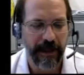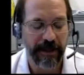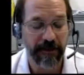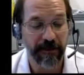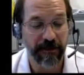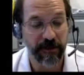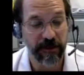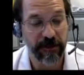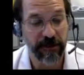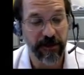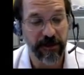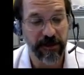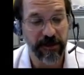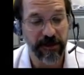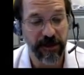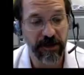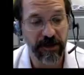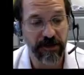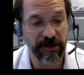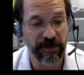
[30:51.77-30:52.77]
And the
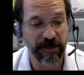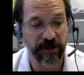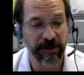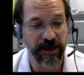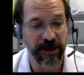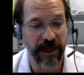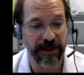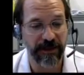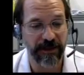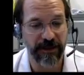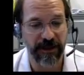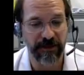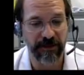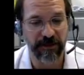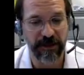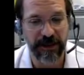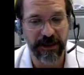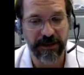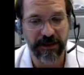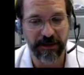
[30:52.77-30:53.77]
reverse is also true. As
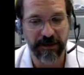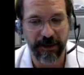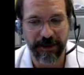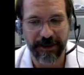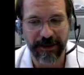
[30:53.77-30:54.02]
oxygen is released,